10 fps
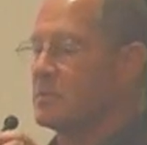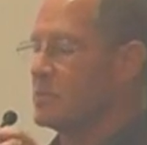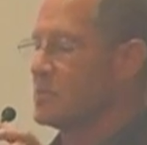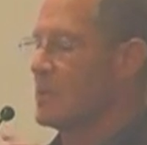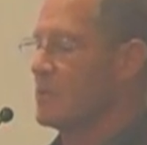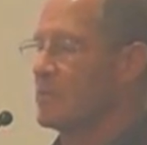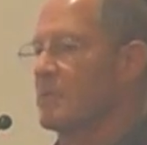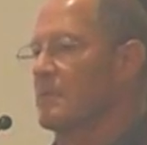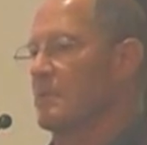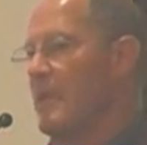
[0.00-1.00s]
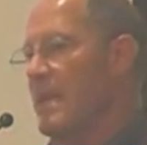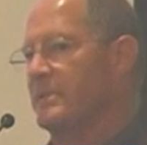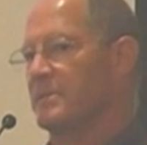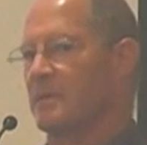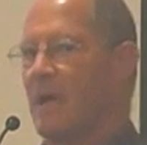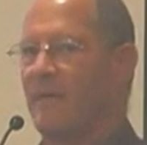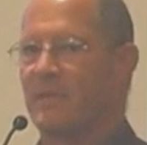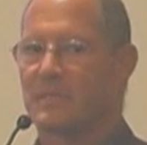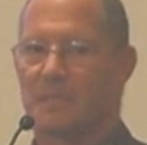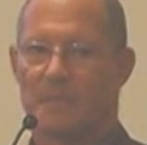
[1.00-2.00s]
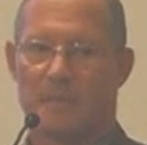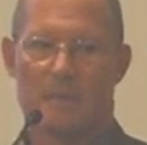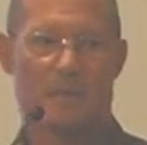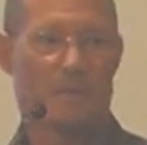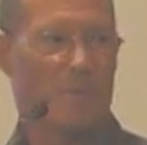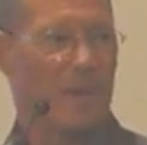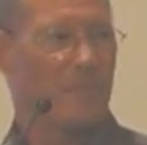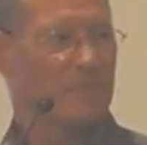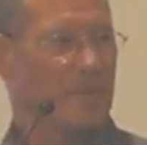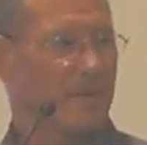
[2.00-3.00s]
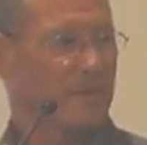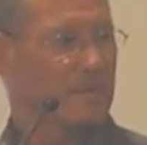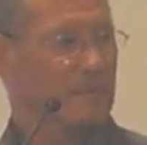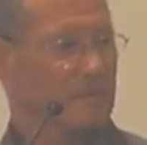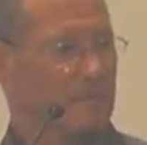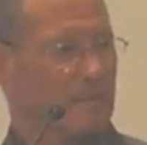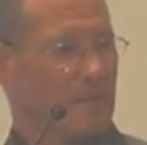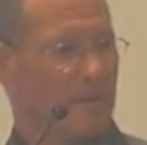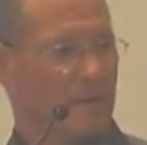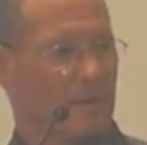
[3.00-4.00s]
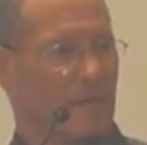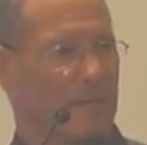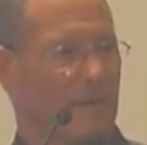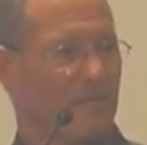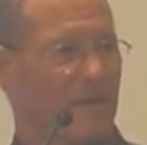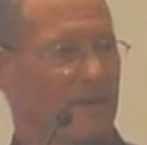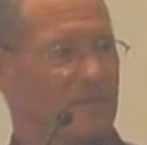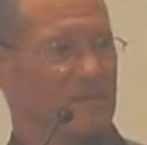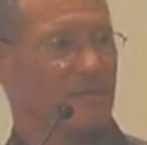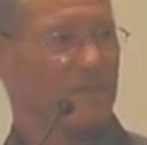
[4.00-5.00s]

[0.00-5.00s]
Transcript: So the answer, obviously, to all the problems Eric identified is just to